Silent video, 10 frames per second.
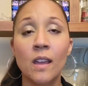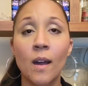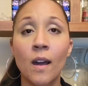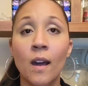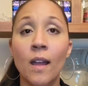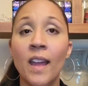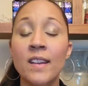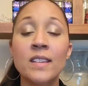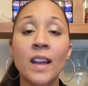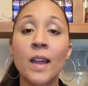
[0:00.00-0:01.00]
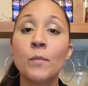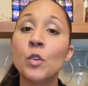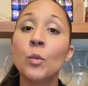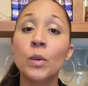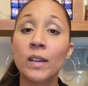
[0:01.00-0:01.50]
anytime
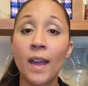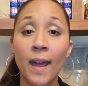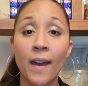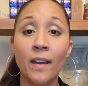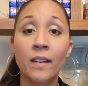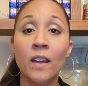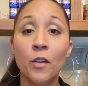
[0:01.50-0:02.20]
you would add